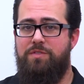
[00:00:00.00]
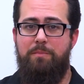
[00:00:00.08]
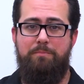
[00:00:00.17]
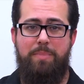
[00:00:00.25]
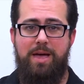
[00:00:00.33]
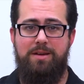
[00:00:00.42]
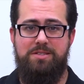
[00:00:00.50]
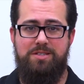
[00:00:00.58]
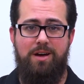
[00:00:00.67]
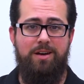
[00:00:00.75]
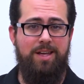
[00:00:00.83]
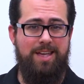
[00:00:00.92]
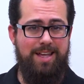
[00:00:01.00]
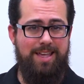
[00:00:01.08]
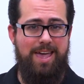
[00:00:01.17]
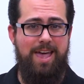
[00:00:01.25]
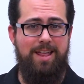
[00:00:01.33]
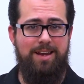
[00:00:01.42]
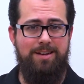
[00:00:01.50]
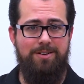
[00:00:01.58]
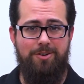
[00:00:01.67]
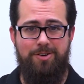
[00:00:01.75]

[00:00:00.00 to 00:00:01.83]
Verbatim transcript: from Panasonic and Canon